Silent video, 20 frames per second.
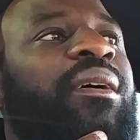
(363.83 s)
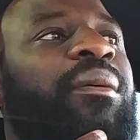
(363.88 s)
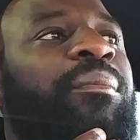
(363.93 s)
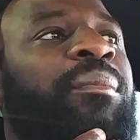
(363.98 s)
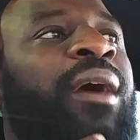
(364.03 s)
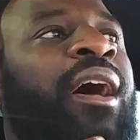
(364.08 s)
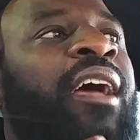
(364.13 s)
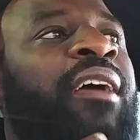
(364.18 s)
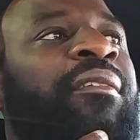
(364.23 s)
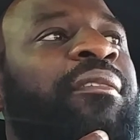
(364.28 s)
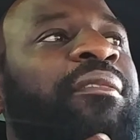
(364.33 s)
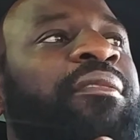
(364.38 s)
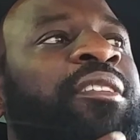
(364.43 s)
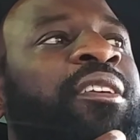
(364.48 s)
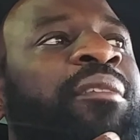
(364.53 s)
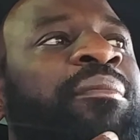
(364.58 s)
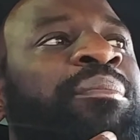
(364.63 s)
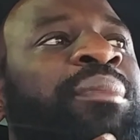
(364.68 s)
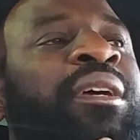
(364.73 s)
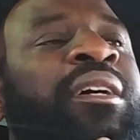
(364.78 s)
by
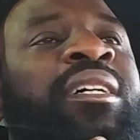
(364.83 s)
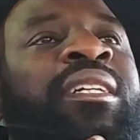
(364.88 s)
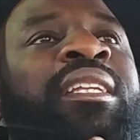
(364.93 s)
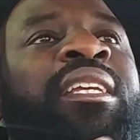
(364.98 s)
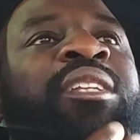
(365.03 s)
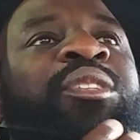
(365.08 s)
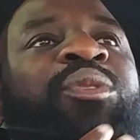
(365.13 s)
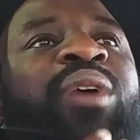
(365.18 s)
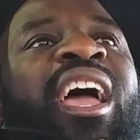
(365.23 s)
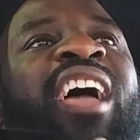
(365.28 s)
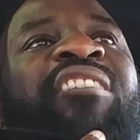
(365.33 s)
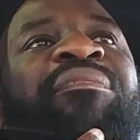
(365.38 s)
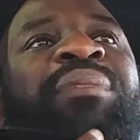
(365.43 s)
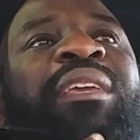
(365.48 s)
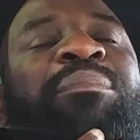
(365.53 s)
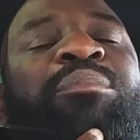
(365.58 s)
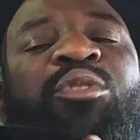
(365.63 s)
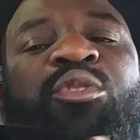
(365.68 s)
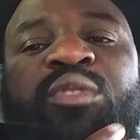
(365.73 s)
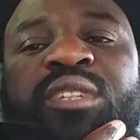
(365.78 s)
the ability to have
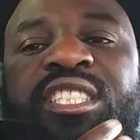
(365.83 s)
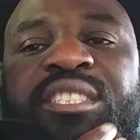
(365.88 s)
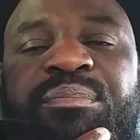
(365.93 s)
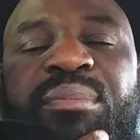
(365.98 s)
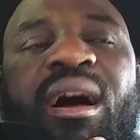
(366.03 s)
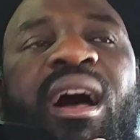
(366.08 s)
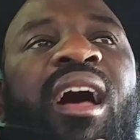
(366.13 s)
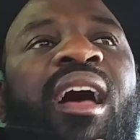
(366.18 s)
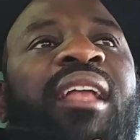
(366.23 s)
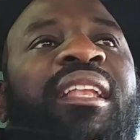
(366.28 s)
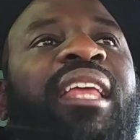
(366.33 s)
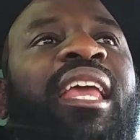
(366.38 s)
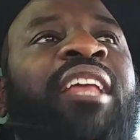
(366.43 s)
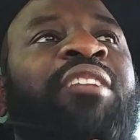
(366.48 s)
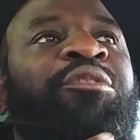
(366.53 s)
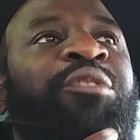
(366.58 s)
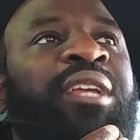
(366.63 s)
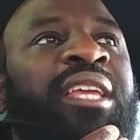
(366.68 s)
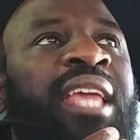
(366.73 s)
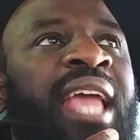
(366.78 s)
people respond
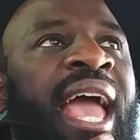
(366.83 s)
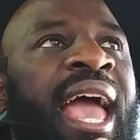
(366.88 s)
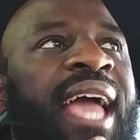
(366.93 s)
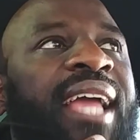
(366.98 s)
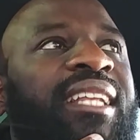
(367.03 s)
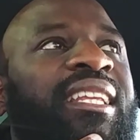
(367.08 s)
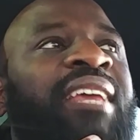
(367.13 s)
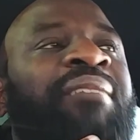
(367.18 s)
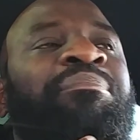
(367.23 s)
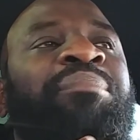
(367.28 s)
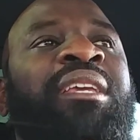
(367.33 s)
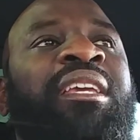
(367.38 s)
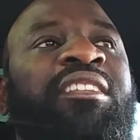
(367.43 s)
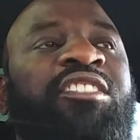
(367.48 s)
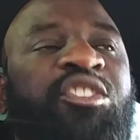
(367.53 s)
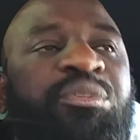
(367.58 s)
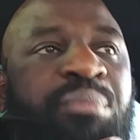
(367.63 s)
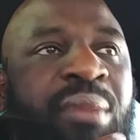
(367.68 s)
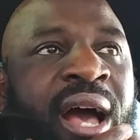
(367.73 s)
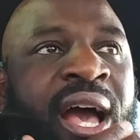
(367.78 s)
and react and be
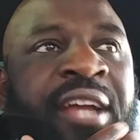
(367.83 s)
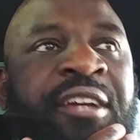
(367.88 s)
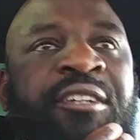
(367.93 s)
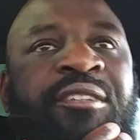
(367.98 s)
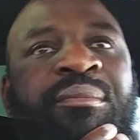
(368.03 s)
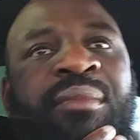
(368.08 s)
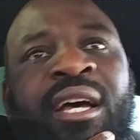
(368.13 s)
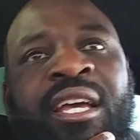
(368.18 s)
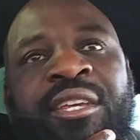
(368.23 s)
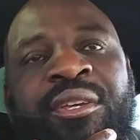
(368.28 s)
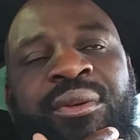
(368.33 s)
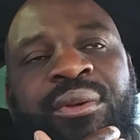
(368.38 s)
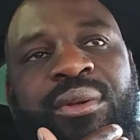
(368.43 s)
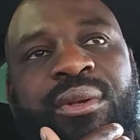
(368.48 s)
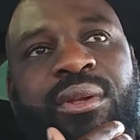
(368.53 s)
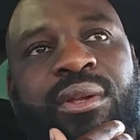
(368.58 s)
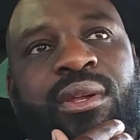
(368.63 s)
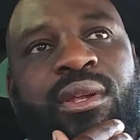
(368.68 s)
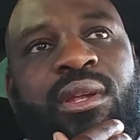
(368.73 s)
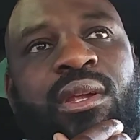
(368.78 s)
inspired by you.
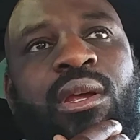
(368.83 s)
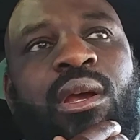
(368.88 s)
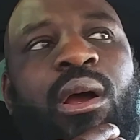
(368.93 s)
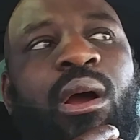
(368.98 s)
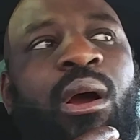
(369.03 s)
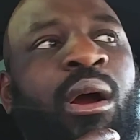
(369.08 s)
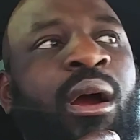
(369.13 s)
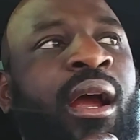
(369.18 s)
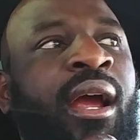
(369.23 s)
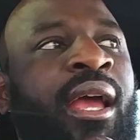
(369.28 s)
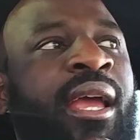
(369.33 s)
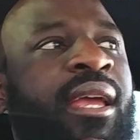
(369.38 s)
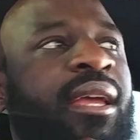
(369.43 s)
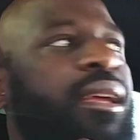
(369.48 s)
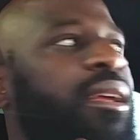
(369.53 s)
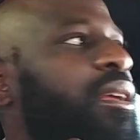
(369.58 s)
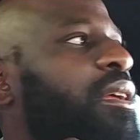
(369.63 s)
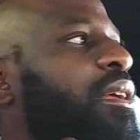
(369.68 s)
All right?